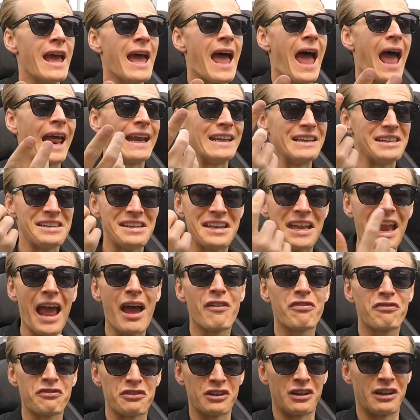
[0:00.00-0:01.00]
and it
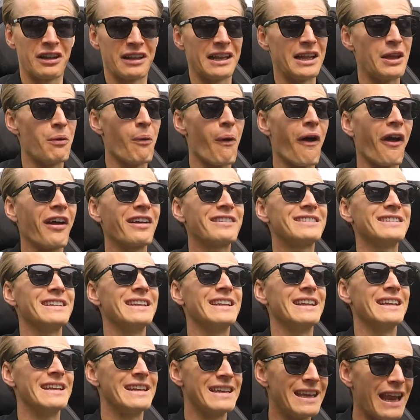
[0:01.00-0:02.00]
definitely works, and
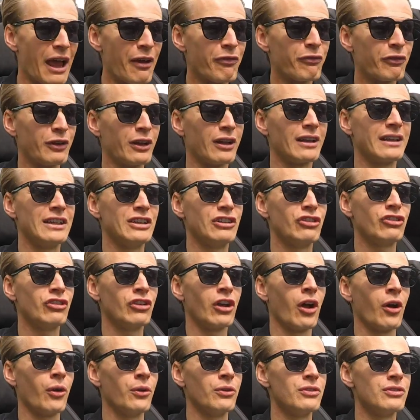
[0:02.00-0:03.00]
it definitely
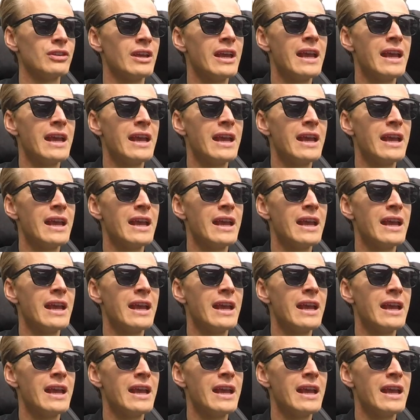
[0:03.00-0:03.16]
shows,